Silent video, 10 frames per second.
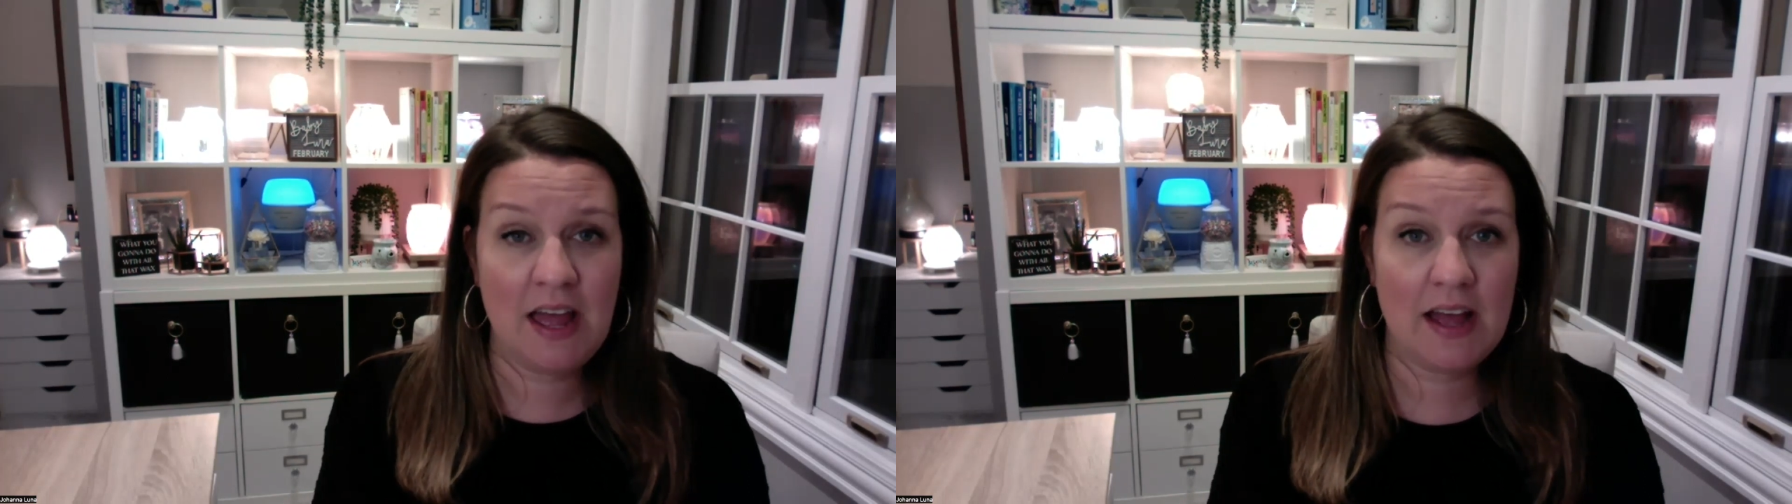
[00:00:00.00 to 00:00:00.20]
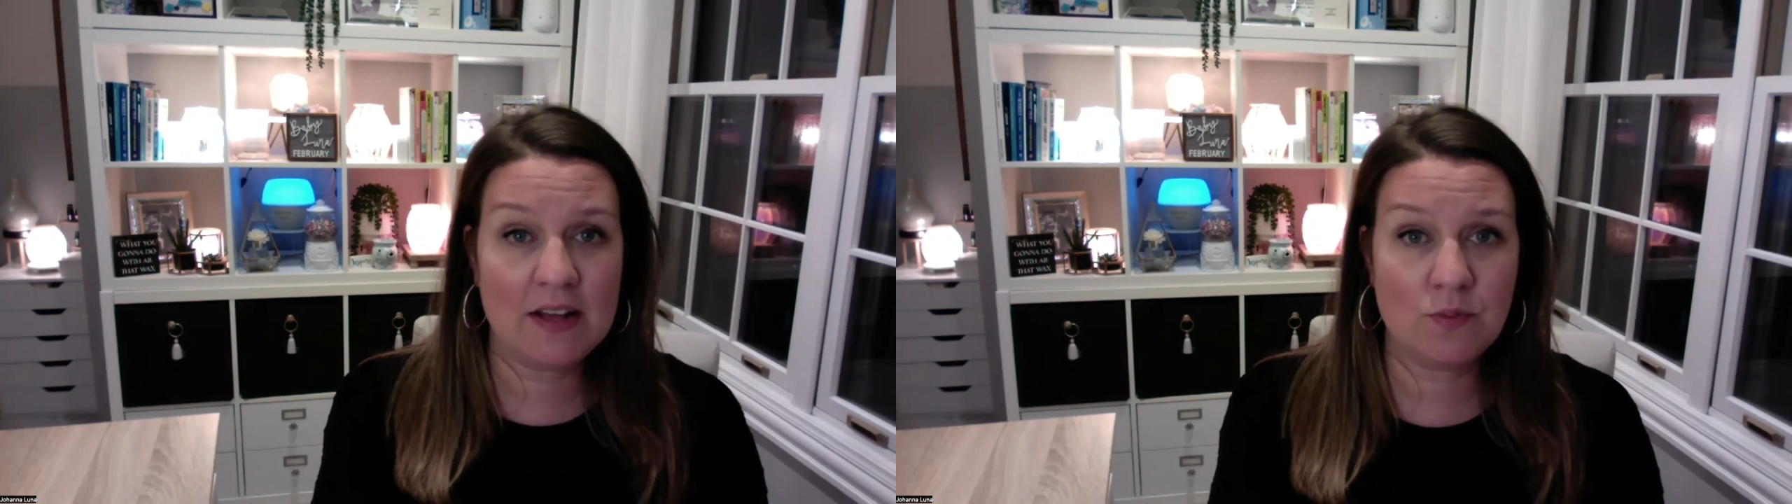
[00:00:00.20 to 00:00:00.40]

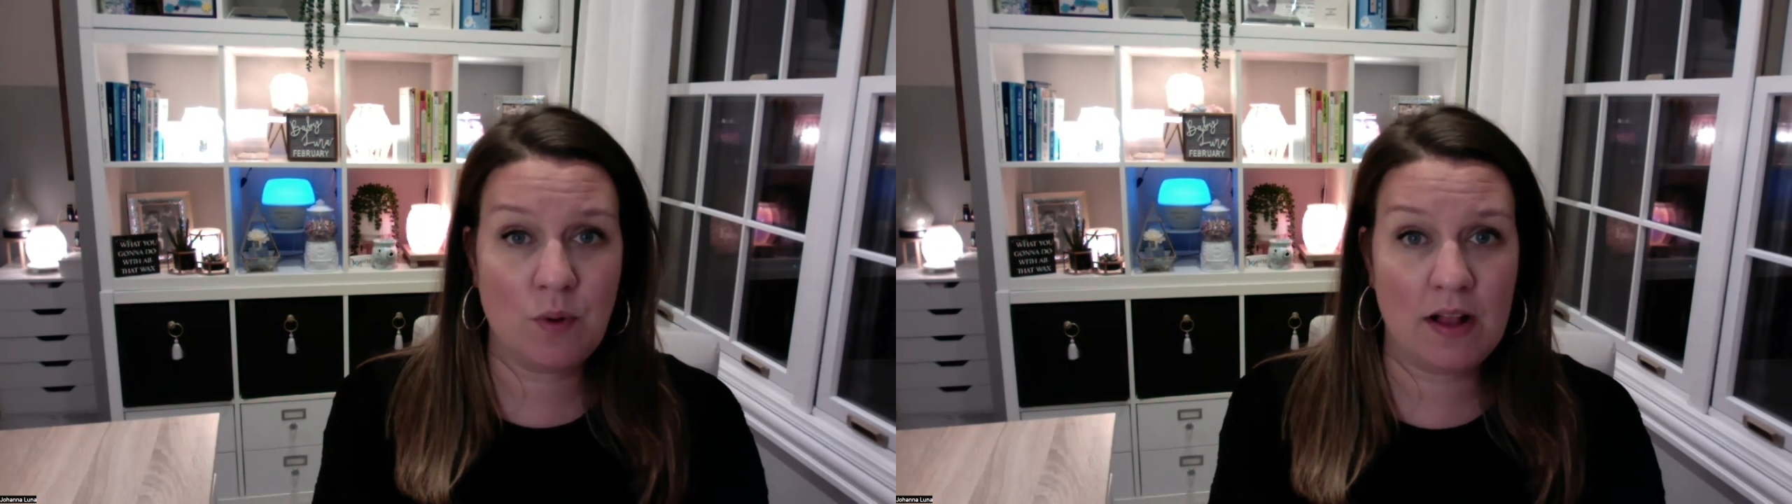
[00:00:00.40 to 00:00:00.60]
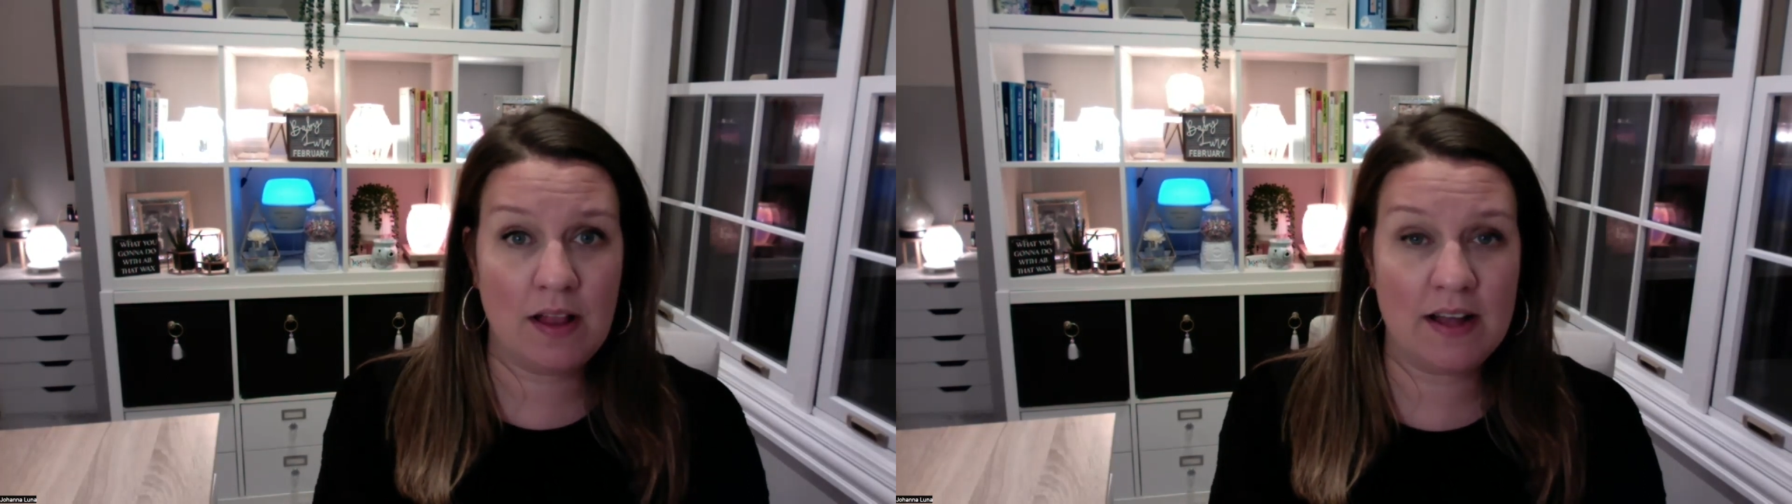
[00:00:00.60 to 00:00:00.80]
as
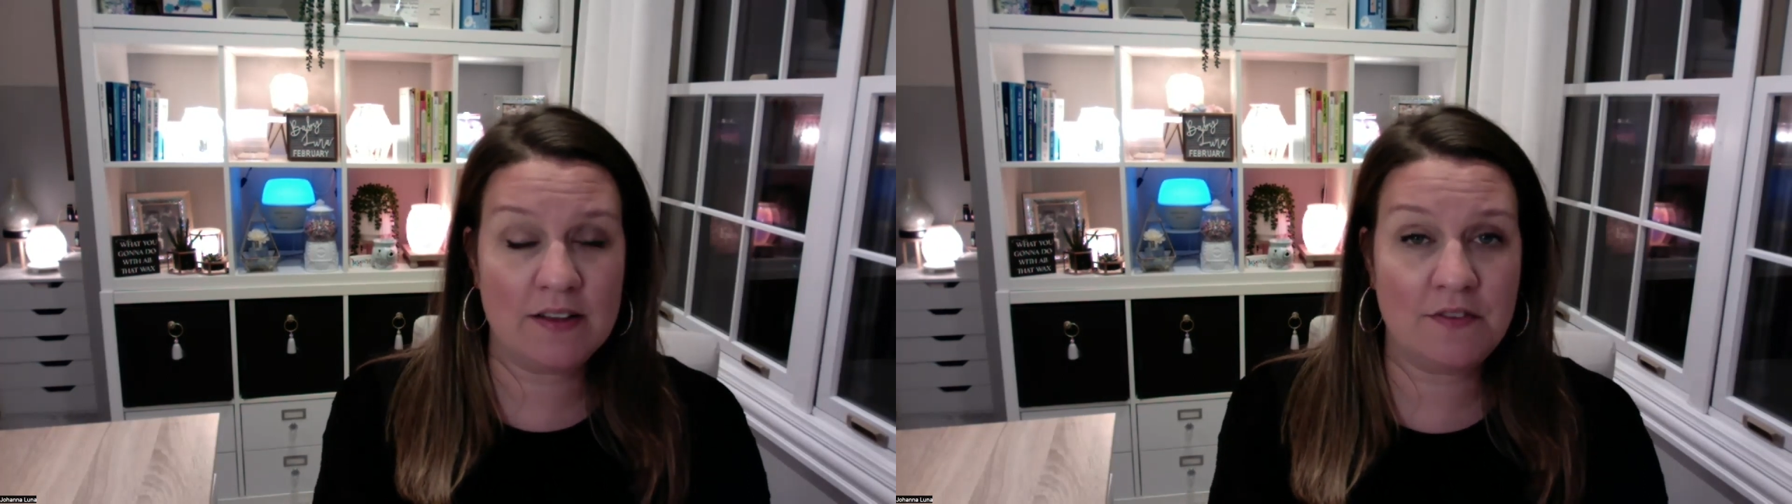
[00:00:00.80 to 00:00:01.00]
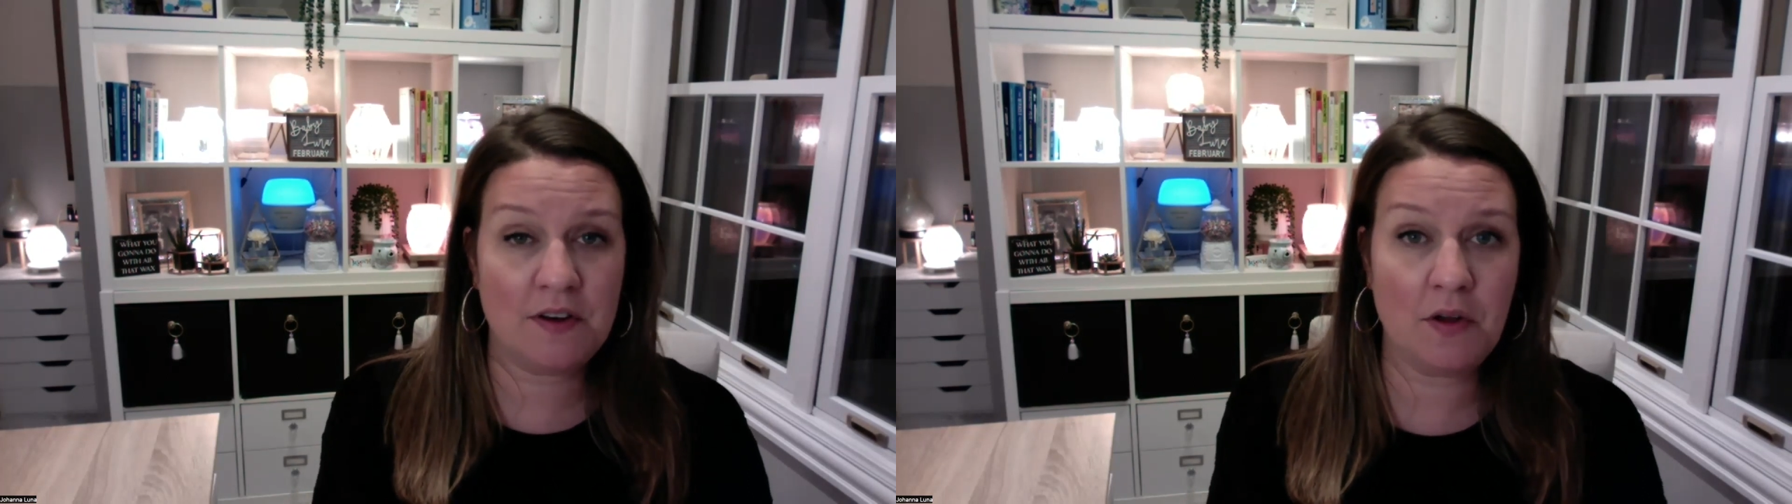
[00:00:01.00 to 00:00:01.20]
well
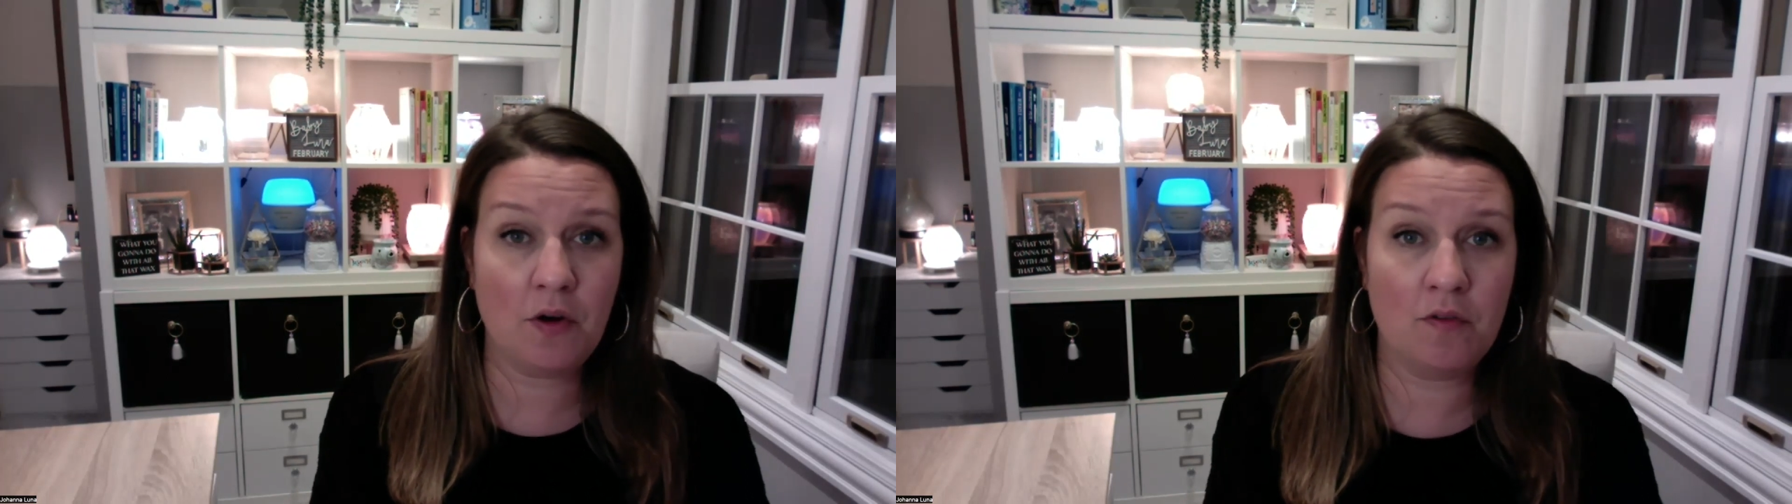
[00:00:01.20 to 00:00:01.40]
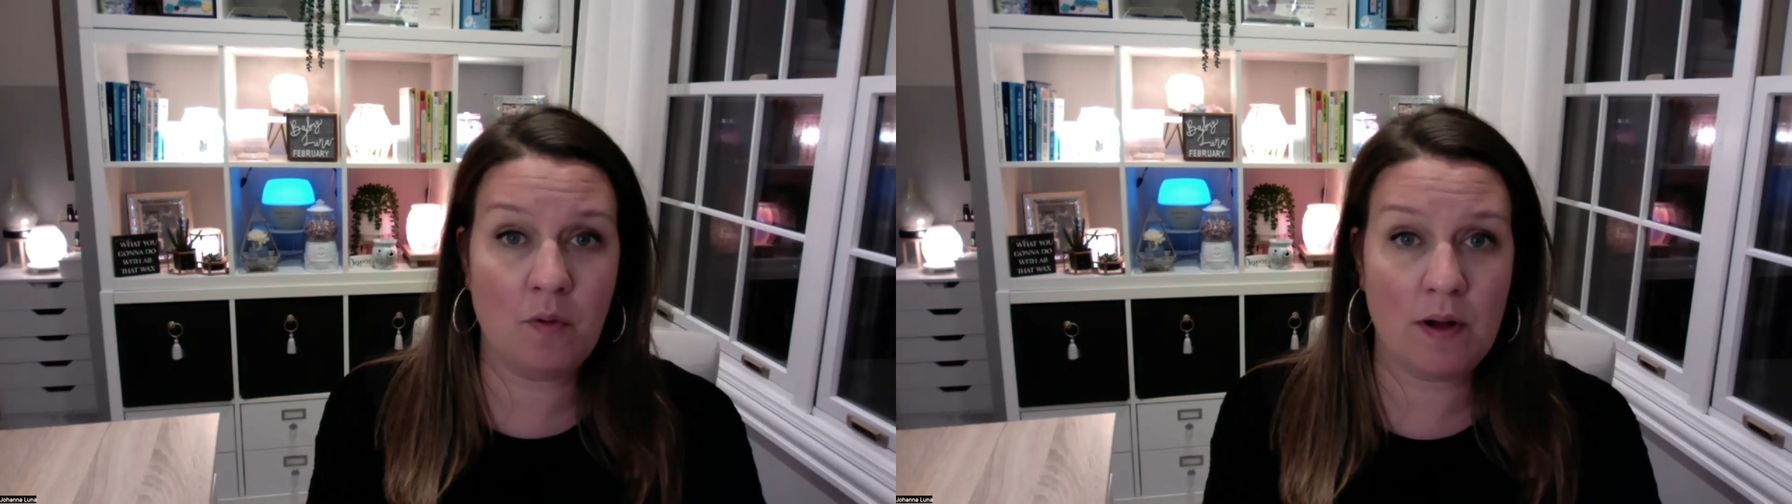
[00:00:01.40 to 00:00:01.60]
as very
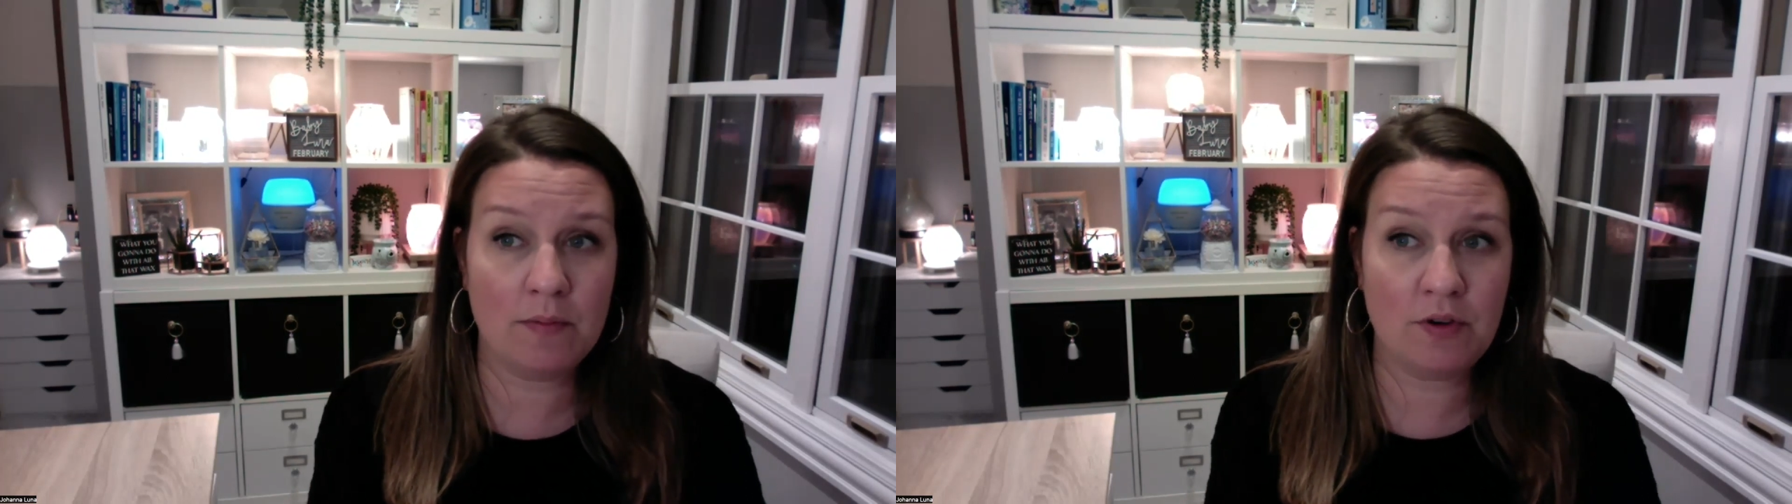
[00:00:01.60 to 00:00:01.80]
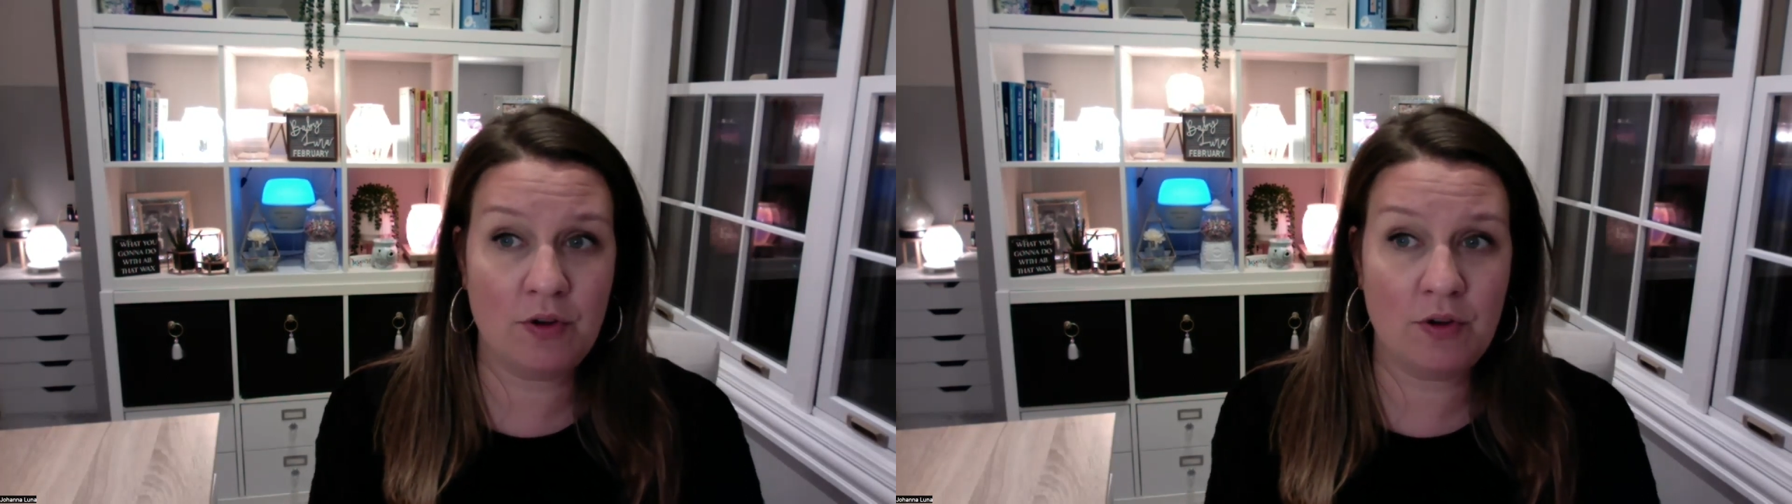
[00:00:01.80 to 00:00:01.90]
overwhelmed